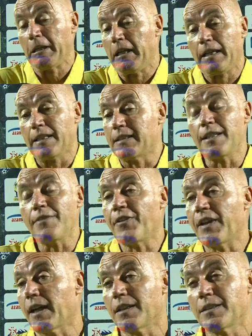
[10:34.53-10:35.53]
It's
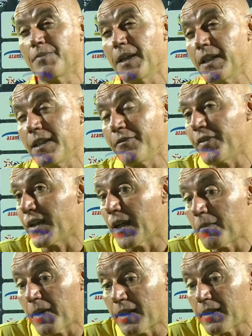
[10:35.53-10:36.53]
difficult, it's very difficult,
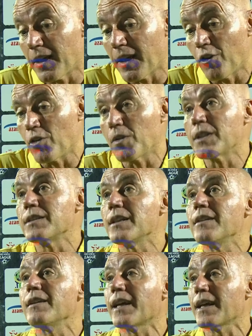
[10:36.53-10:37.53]
but always
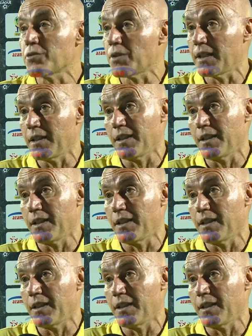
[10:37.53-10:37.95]
casually